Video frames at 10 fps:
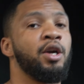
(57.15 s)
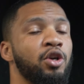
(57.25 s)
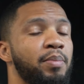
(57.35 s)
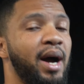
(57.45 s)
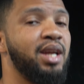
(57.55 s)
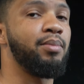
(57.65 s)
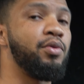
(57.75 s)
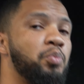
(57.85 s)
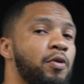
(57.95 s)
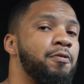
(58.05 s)
Your body
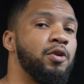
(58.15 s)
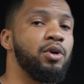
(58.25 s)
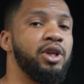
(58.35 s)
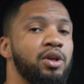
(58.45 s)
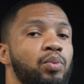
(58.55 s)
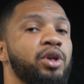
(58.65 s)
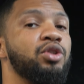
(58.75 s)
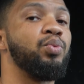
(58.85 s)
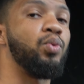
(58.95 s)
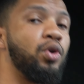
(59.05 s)
moves more fluidly when
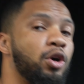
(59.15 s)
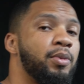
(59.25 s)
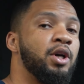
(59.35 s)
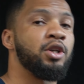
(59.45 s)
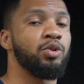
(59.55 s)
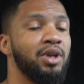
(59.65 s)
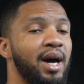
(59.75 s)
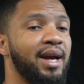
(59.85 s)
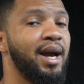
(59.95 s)
it's warm. So a lot